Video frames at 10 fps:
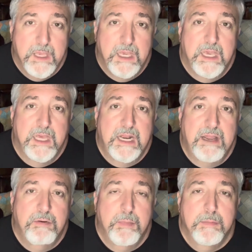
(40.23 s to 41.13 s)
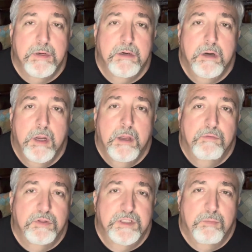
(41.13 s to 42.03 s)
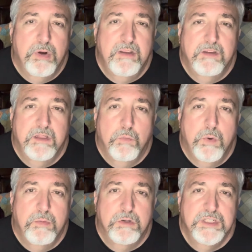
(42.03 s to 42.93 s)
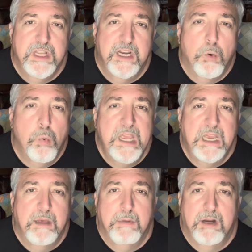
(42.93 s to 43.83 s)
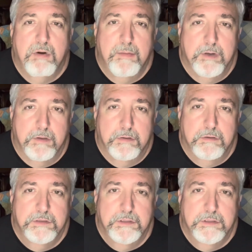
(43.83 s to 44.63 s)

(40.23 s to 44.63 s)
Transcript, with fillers: And I remember for some reason we were staying a week at my grandmother's.